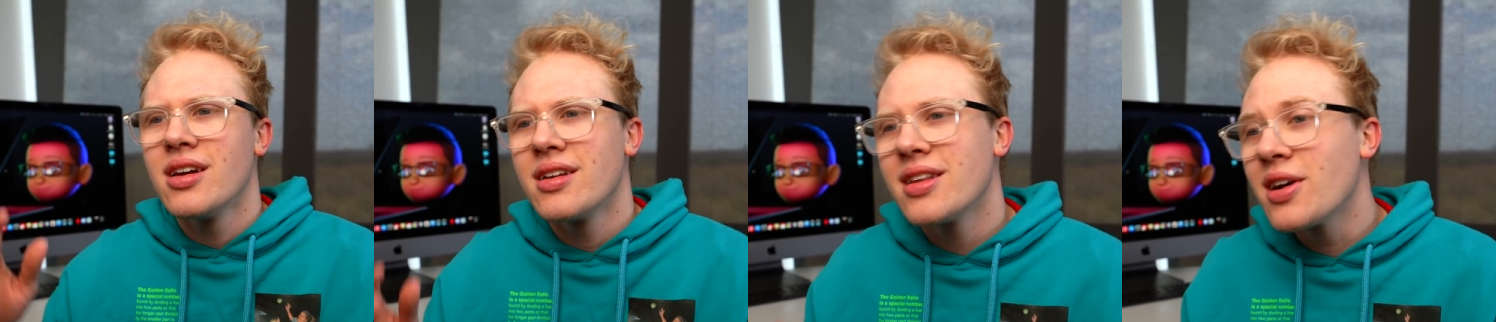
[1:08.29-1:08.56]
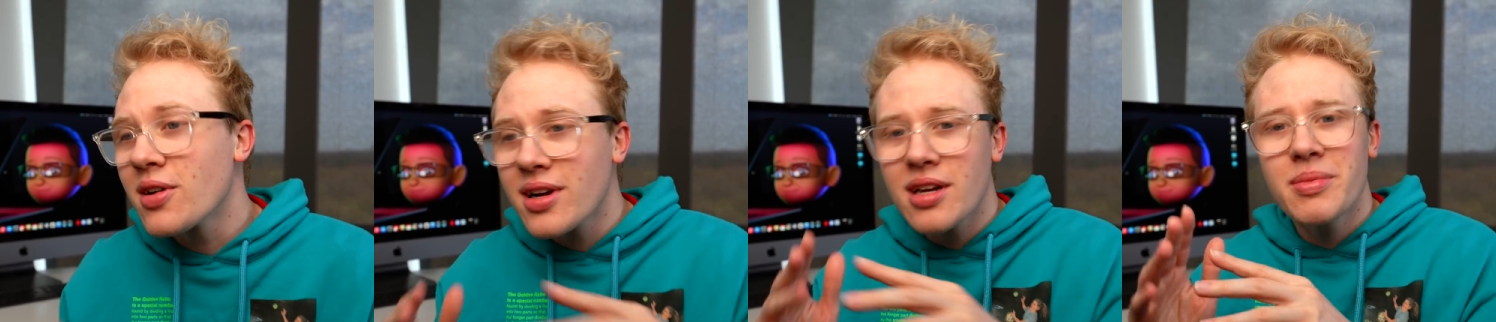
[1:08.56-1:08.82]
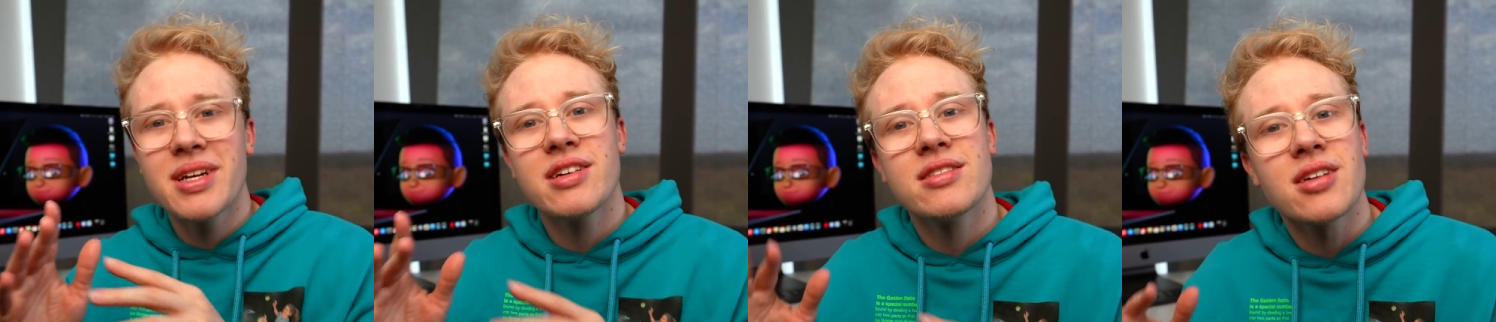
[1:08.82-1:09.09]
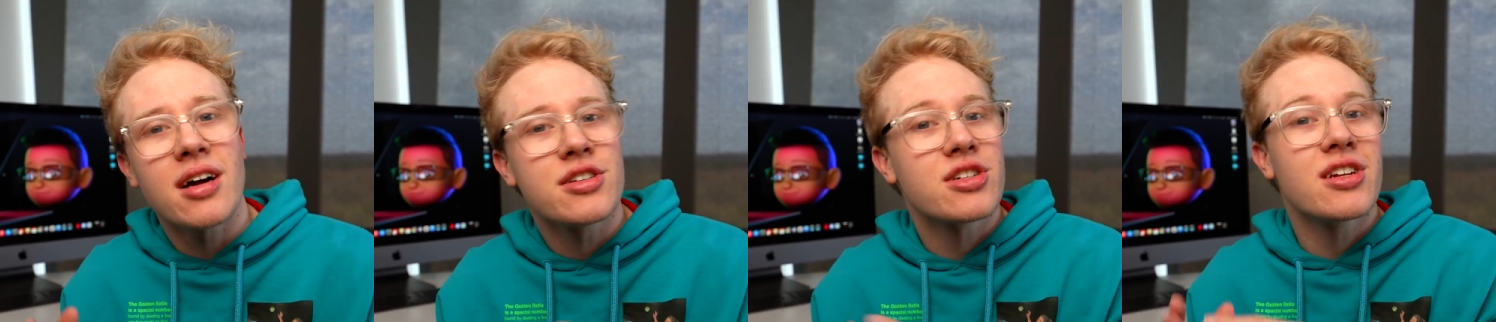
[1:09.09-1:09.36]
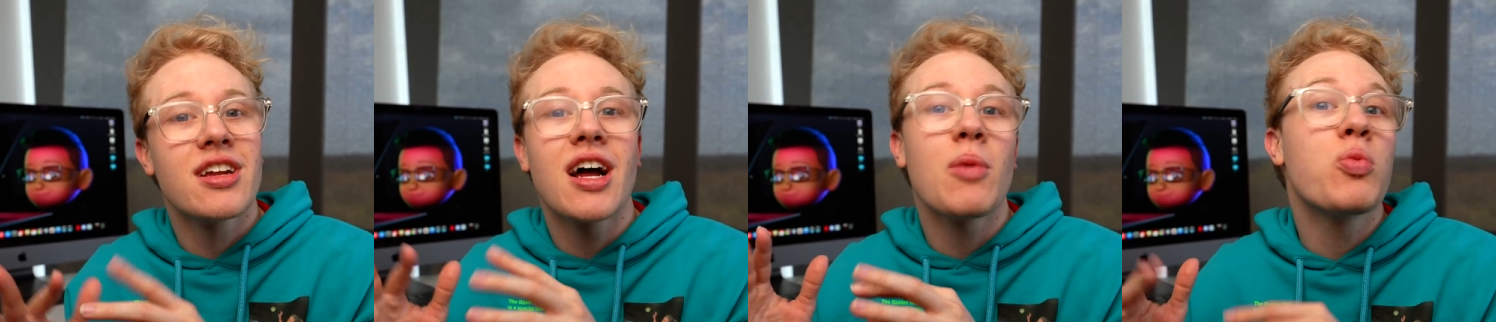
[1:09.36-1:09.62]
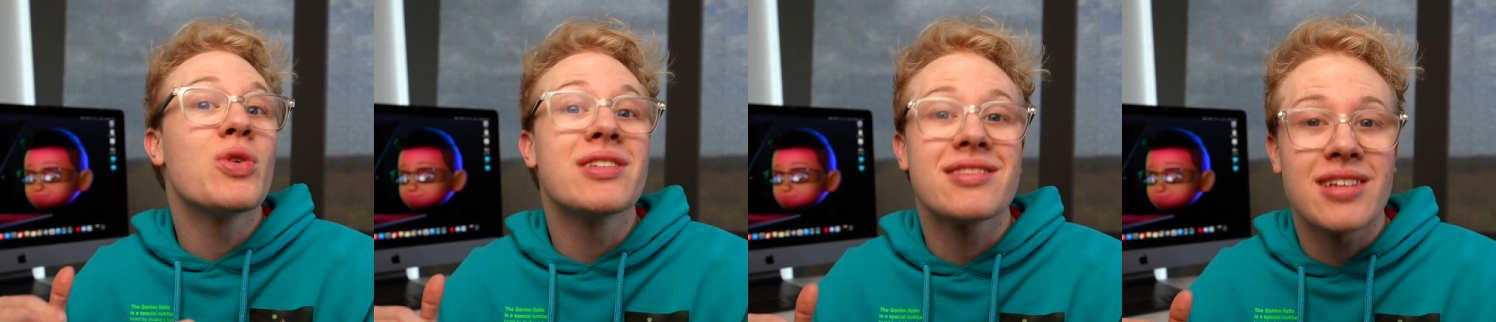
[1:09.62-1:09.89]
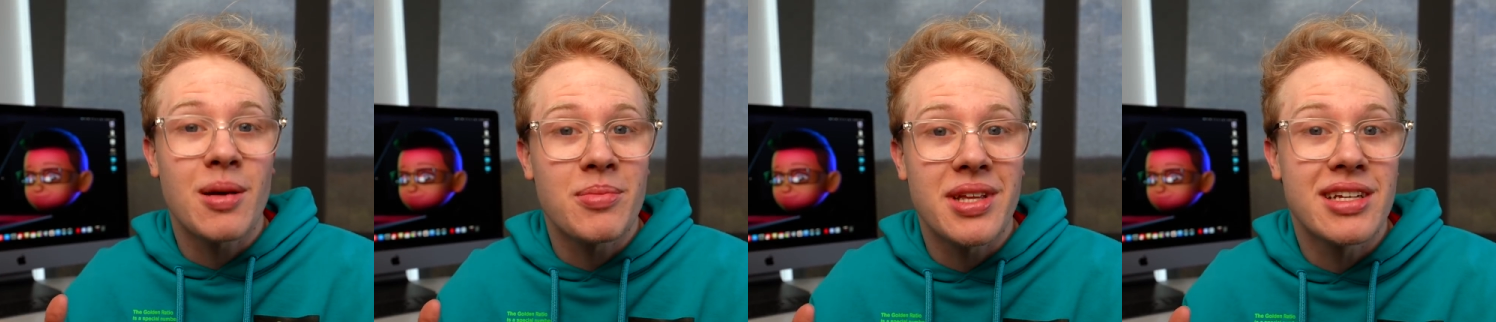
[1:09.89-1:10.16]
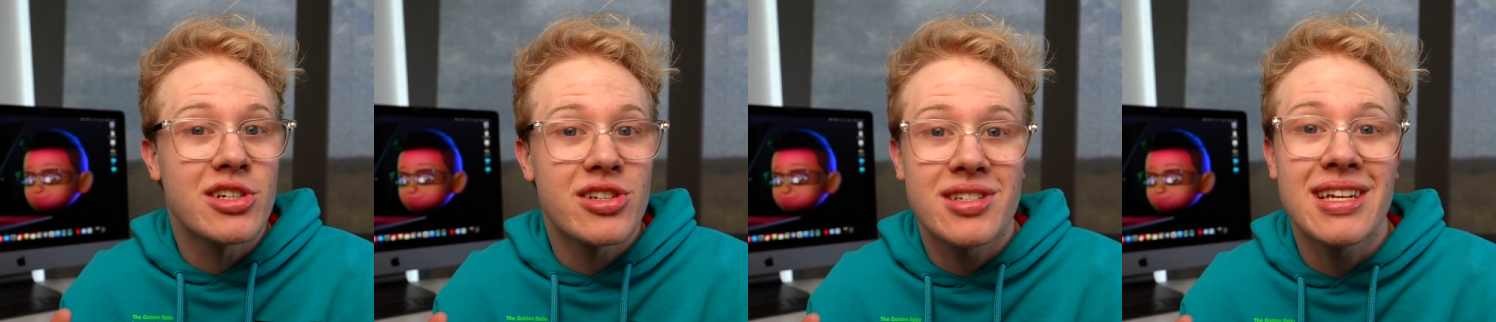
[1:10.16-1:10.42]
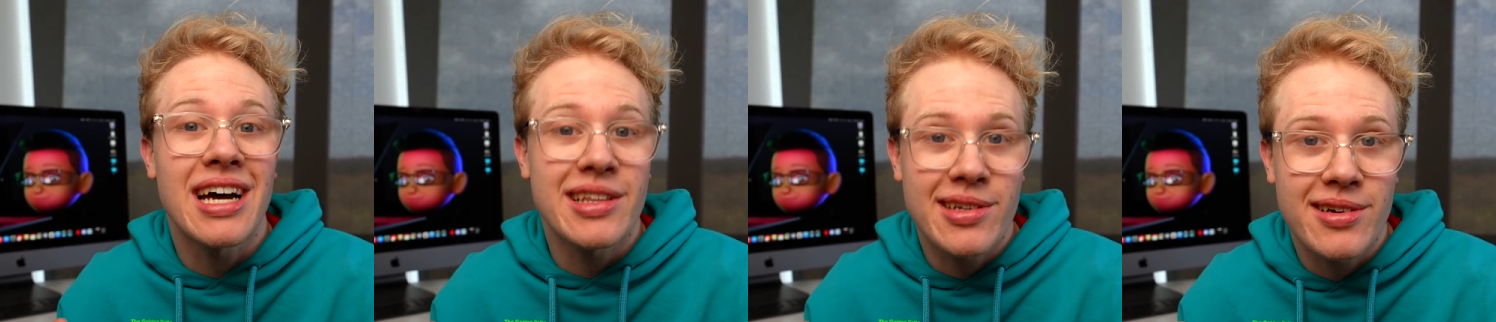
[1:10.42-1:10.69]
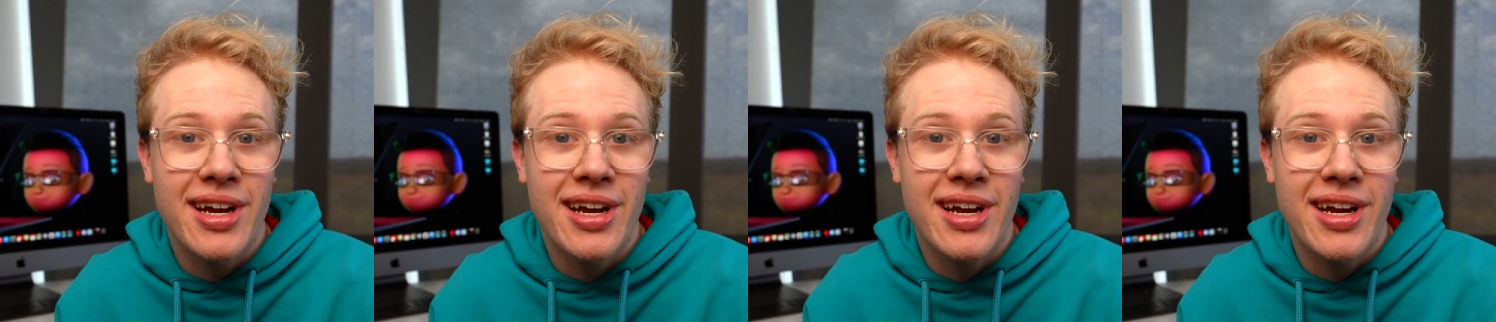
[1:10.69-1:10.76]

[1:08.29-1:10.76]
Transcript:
Speaker 1: They're gonna be touching it up with something, just not their